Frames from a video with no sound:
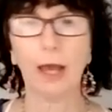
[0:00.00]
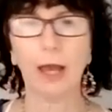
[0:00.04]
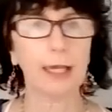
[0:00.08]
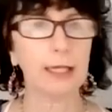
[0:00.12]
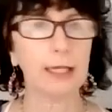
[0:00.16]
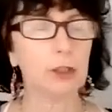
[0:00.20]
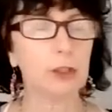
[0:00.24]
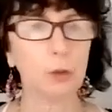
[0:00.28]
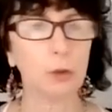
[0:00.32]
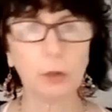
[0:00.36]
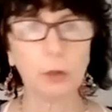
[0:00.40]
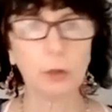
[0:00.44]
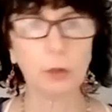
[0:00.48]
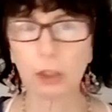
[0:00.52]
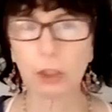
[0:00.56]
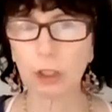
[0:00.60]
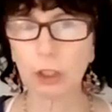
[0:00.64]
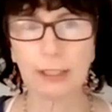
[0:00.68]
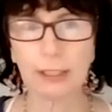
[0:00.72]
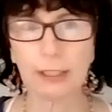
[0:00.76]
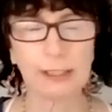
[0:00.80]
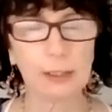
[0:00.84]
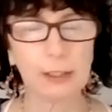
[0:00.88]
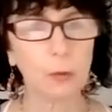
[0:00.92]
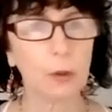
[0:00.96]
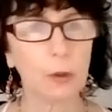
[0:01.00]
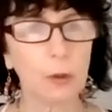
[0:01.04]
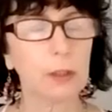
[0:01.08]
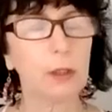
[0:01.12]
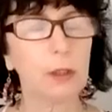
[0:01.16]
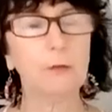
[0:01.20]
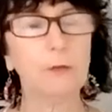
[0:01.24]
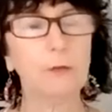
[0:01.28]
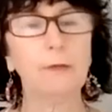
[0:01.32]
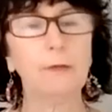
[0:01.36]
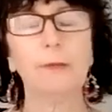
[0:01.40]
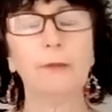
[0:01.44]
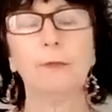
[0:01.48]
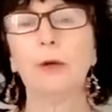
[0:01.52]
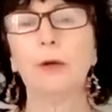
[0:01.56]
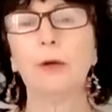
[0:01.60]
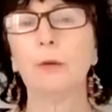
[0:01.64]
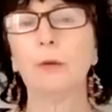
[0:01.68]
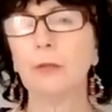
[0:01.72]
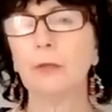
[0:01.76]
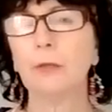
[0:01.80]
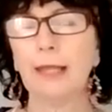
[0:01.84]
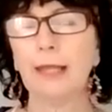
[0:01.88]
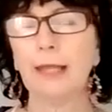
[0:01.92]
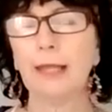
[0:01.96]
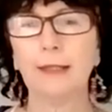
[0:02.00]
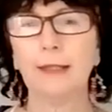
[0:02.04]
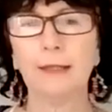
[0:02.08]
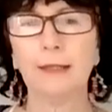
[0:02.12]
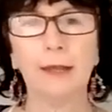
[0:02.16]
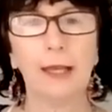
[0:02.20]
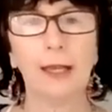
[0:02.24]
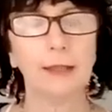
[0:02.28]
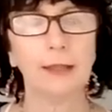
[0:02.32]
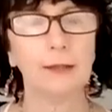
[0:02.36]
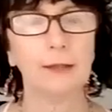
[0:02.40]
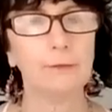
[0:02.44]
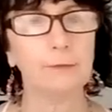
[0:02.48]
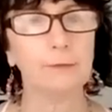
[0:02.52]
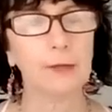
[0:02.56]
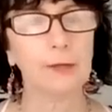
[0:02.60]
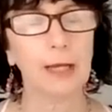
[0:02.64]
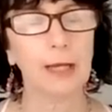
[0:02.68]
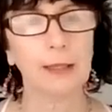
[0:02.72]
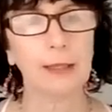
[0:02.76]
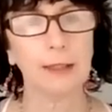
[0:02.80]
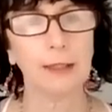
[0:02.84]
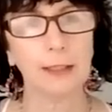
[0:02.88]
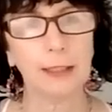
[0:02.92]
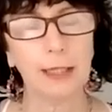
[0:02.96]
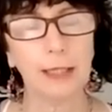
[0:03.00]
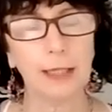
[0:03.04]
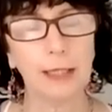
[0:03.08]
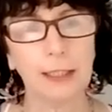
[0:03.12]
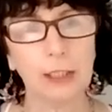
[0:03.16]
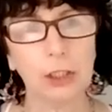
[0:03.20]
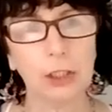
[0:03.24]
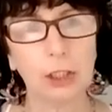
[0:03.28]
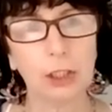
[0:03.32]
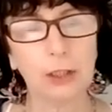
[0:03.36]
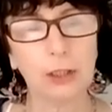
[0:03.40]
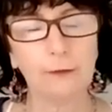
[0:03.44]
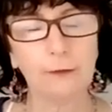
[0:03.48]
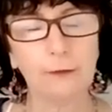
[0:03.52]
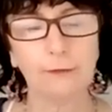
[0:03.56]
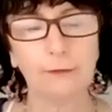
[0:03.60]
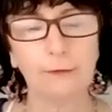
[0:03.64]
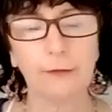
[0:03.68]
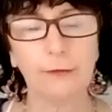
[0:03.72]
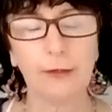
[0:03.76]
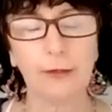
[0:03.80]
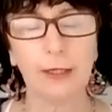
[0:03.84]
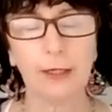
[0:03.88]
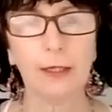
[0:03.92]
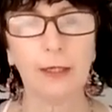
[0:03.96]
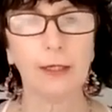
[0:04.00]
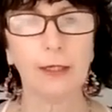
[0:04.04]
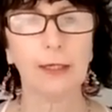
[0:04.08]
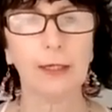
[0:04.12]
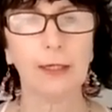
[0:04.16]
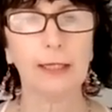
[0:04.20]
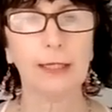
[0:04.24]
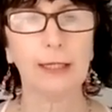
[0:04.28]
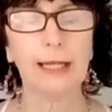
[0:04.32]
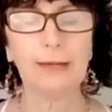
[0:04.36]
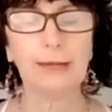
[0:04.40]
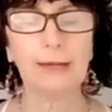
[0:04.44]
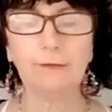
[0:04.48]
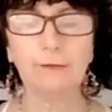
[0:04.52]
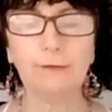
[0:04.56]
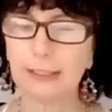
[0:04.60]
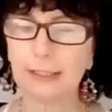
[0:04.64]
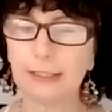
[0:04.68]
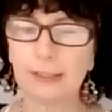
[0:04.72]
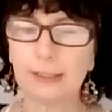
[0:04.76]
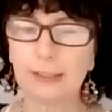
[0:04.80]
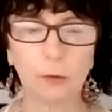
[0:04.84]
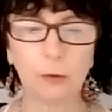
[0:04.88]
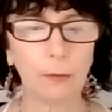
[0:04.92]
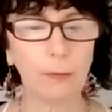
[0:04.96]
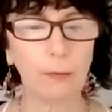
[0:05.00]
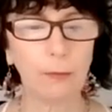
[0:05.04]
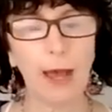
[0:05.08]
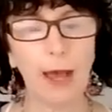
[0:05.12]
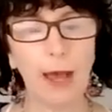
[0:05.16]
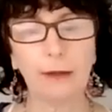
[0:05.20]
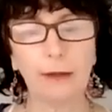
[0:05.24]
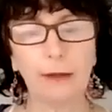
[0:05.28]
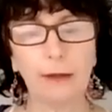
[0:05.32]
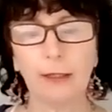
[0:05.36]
intuition. This is what November and the energy of 11 is all about.